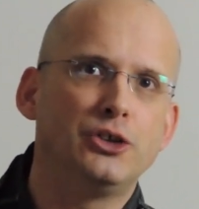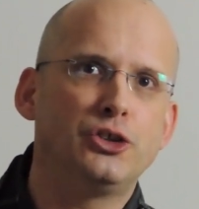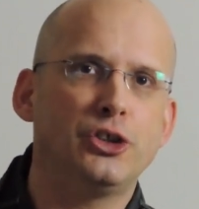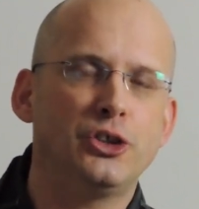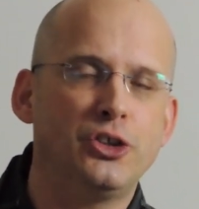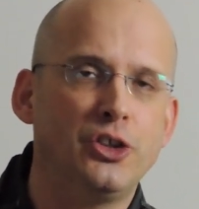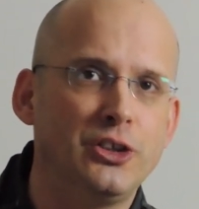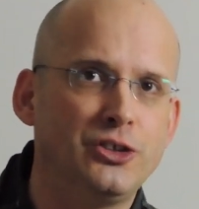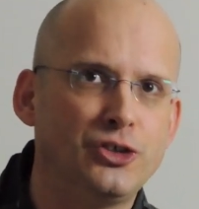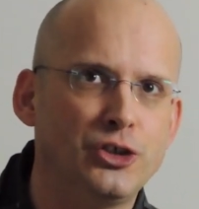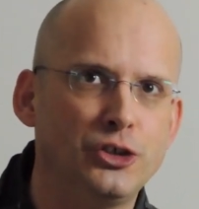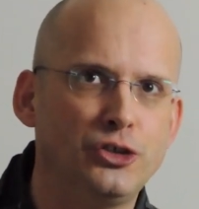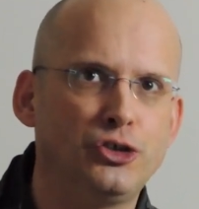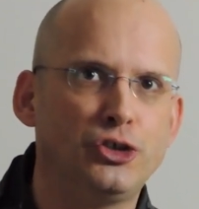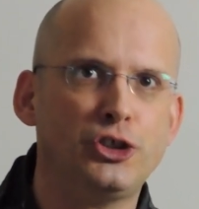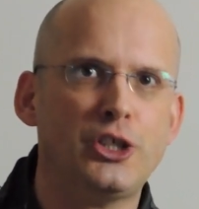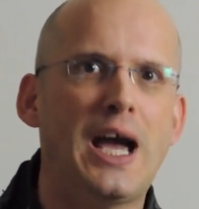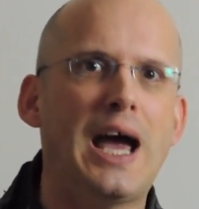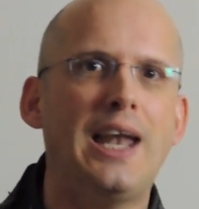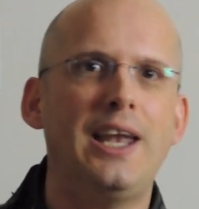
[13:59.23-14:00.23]
to
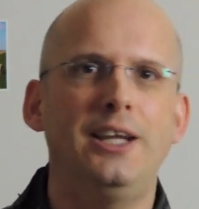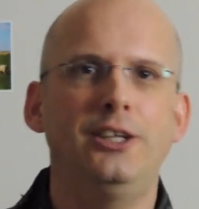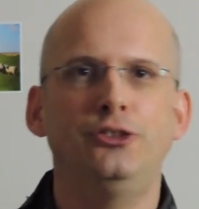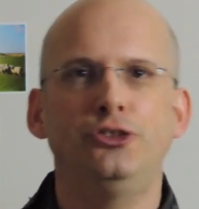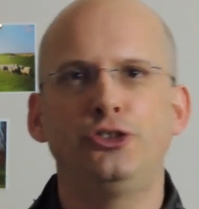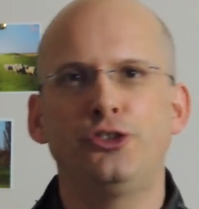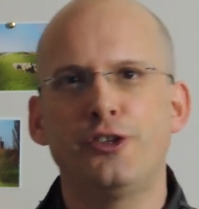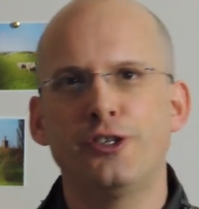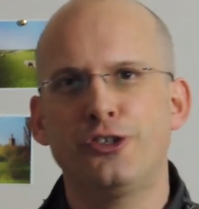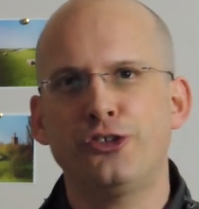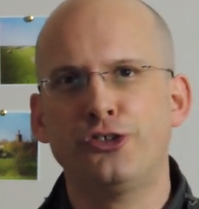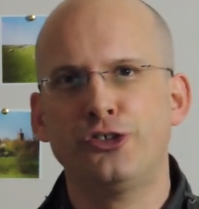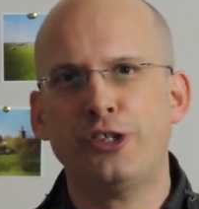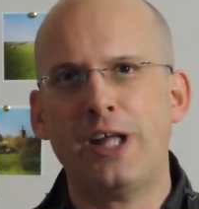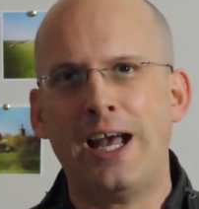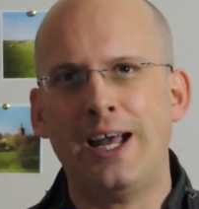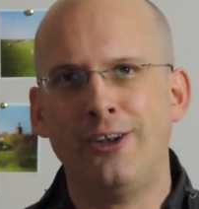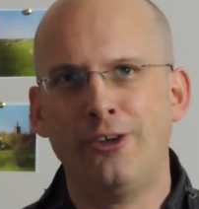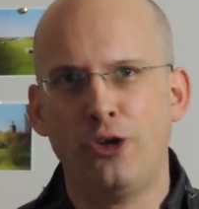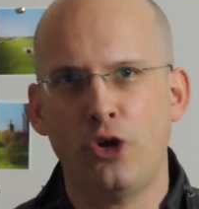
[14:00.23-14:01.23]
challenge the
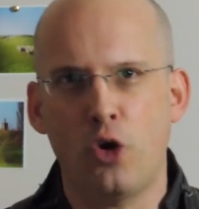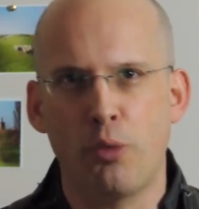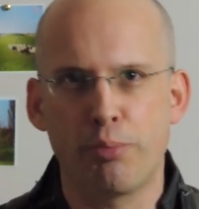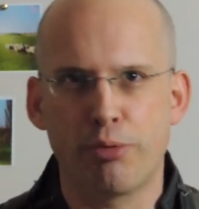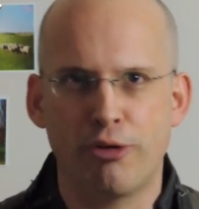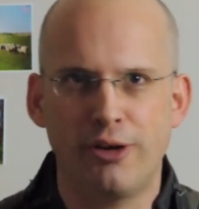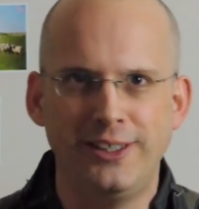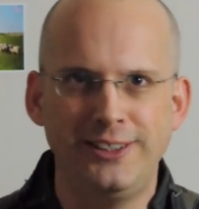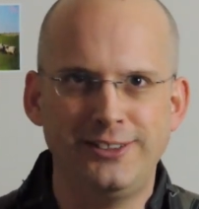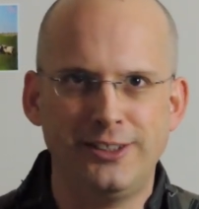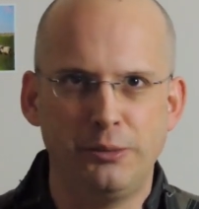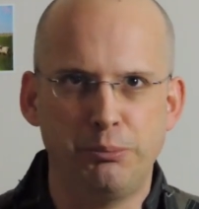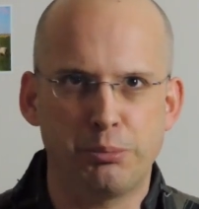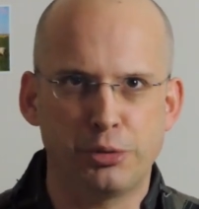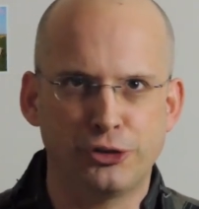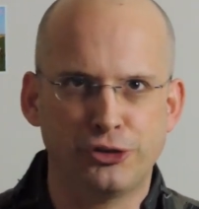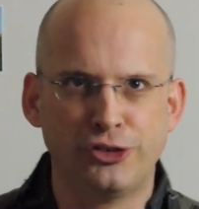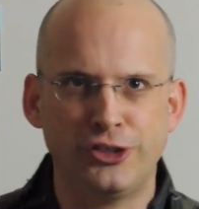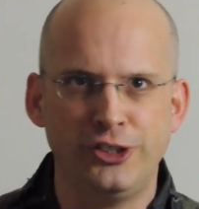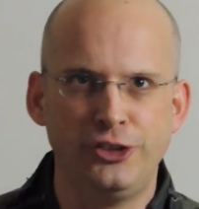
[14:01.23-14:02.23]
standard operating
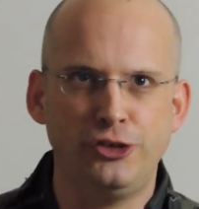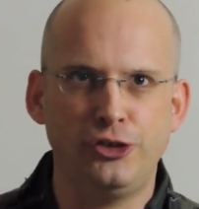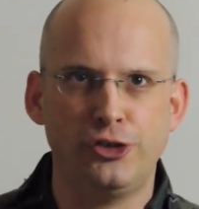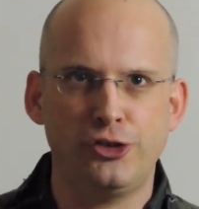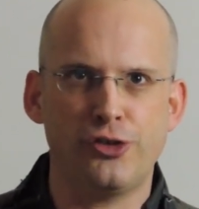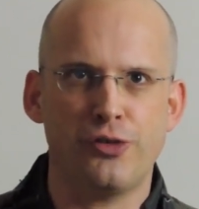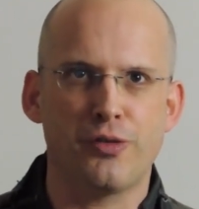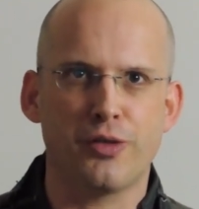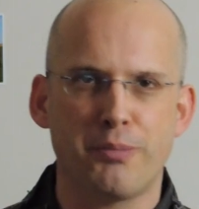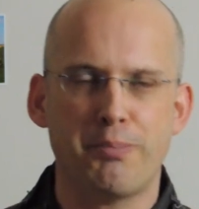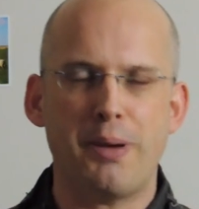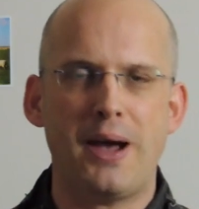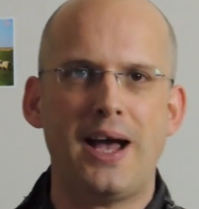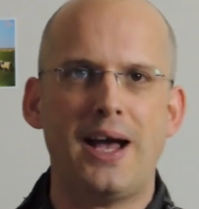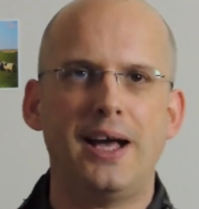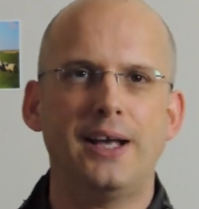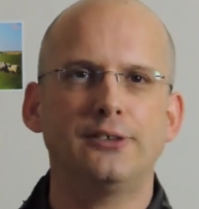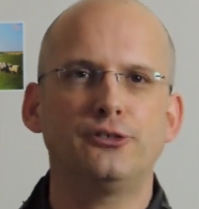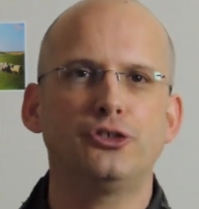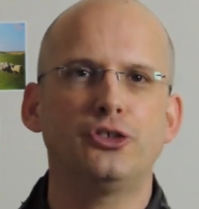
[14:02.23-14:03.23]
procedures the
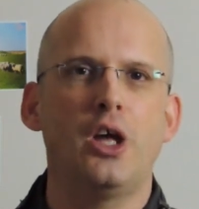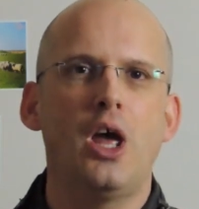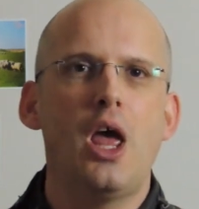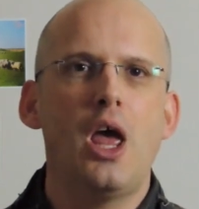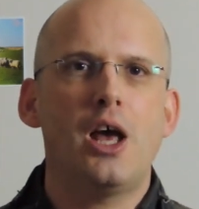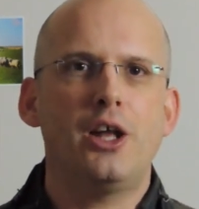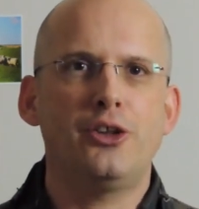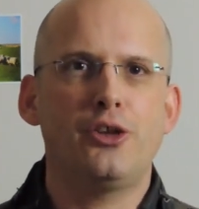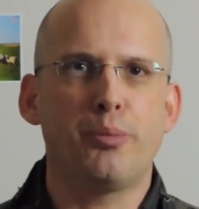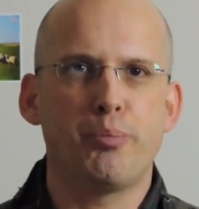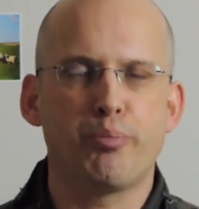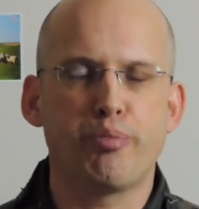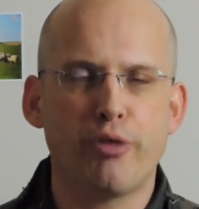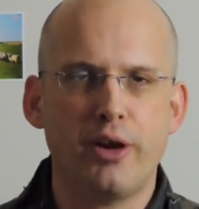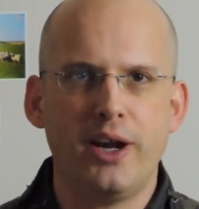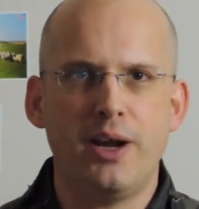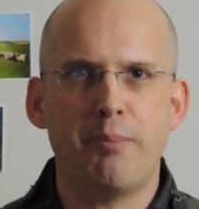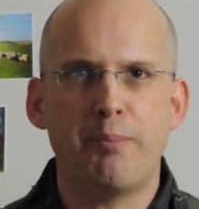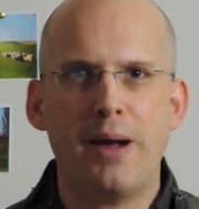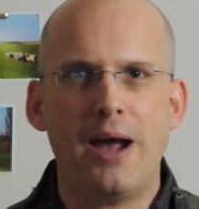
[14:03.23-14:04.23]
past and to
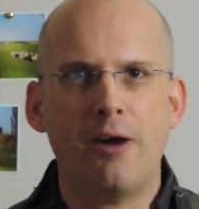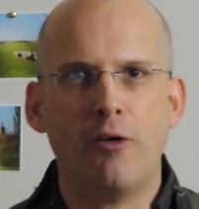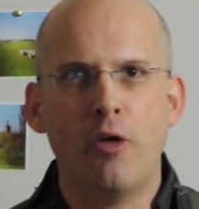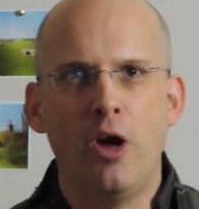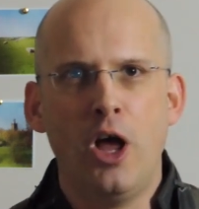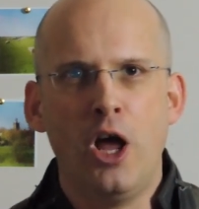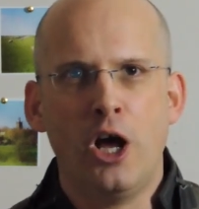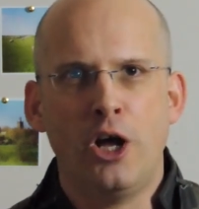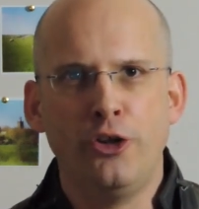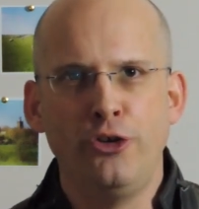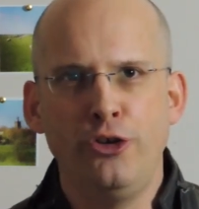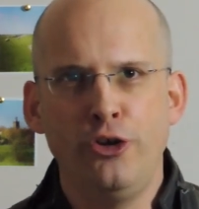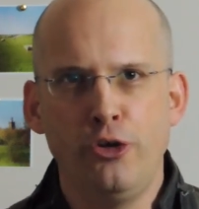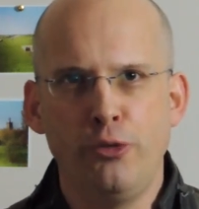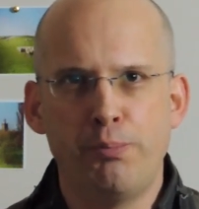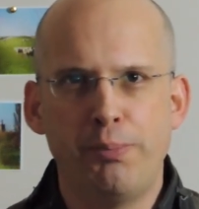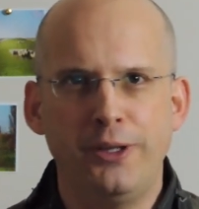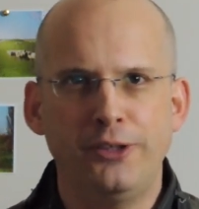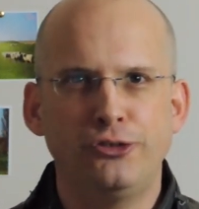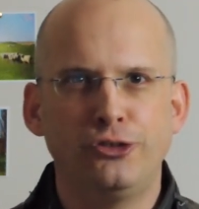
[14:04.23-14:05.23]
bring about a
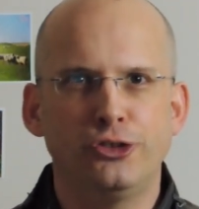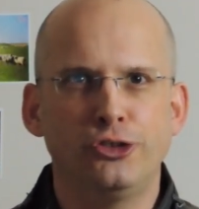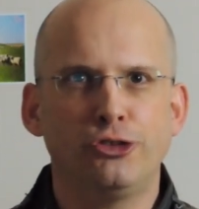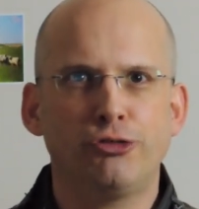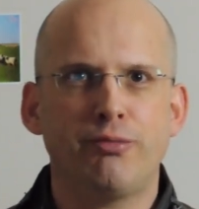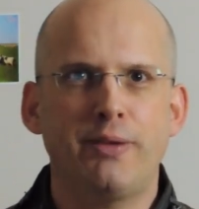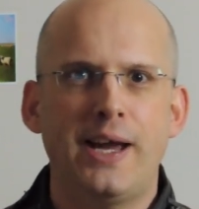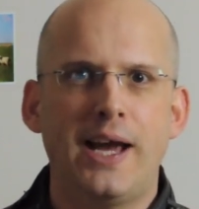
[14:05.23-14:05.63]
new business